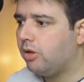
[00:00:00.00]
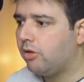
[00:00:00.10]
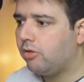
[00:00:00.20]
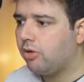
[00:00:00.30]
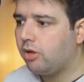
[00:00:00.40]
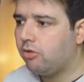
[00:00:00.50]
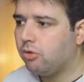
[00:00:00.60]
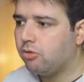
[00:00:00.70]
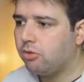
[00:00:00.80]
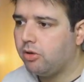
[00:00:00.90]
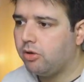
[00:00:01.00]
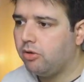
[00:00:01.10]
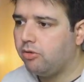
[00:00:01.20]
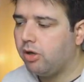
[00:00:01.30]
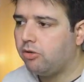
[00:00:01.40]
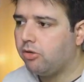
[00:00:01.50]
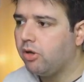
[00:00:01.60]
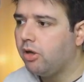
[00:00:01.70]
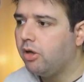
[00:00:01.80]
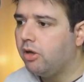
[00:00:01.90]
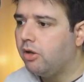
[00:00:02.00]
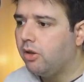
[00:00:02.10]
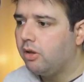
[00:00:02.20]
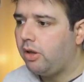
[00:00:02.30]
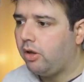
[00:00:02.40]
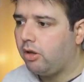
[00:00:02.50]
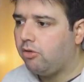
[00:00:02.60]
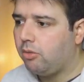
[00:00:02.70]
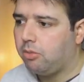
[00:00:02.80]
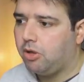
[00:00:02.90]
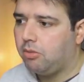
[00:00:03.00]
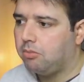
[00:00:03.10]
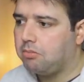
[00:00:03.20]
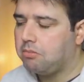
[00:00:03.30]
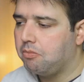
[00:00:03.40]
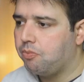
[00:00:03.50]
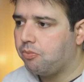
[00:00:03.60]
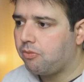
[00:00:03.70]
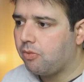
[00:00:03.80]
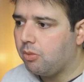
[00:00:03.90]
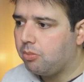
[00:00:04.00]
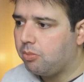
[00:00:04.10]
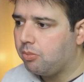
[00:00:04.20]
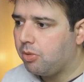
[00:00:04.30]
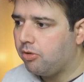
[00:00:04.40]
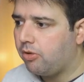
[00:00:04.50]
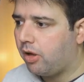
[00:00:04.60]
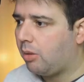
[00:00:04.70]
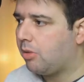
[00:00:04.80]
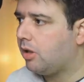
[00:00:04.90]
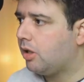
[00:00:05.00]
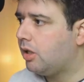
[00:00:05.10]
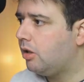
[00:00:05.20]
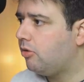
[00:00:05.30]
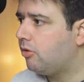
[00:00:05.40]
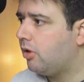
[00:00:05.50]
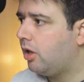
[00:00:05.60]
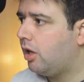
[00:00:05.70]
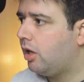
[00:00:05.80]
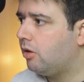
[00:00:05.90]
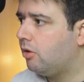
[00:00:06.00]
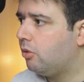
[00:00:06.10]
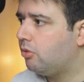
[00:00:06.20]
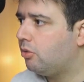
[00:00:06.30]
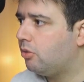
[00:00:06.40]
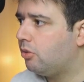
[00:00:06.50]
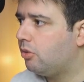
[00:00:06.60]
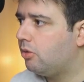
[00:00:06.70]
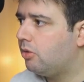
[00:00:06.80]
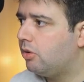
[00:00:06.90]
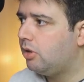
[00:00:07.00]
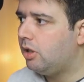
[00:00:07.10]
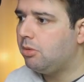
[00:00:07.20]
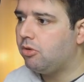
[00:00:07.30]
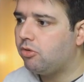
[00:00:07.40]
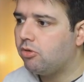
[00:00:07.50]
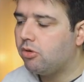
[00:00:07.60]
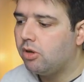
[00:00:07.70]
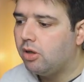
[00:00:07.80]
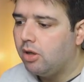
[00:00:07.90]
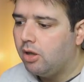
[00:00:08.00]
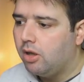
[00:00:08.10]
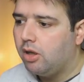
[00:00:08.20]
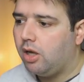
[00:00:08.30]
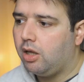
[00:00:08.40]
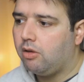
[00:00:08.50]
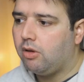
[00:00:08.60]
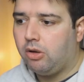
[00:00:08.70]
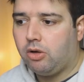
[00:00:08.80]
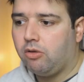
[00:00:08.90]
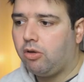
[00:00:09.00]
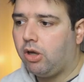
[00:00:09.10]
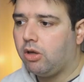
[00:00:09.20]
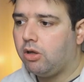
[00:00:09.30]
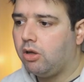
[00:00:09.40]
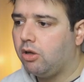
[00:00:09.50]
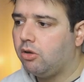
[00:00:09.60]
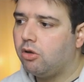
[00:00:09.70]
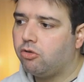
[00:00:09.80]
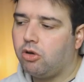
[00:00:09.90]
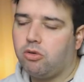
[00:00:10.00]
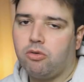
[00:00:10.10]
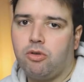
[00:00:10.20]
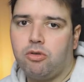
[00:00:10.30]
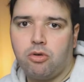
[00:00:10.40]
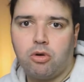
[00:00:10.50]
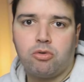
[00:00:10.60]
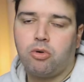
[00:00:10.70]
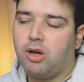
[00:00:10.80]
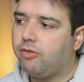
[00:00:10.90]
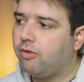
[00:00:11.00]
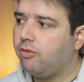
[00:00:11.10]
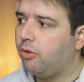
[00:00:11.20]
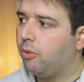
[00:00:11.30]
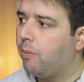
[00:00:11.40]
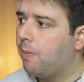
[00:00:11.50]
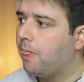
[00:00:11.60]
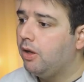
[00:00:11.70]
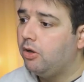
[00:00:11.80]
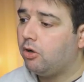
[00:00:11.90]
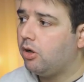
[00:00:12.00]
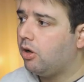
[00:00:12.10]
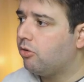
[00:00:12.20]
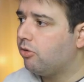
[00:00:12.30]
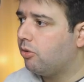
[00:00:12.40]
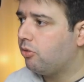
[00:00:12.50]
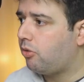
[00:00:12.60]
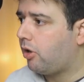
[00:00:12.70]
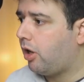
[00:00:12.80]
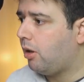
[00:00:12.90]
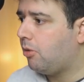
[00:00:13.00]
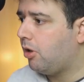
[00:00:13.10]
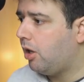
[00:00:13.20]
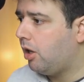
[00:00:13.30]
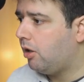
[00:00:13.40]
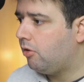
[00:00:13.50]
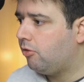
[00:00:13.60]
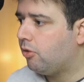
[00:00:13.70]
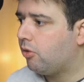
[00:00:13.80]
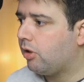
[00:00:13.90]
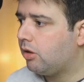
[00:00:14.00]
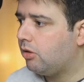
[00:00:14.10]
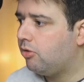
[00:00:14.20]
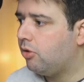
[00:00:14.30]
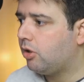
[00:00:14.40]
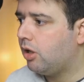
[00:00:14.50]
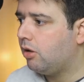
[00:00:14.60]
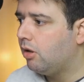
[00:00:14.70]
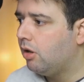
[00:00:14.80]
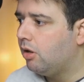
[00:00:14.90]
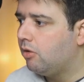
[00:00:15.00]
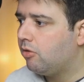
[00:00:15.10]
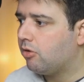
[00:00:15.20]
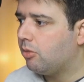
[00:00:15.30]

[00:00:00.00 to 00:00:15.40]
Let's say that you want to render this section. Now you can simply place the camera like this and go to image. And now you can take a, a shot of this orthographic view. You can also go to the camera and if you don't like this view, you can, for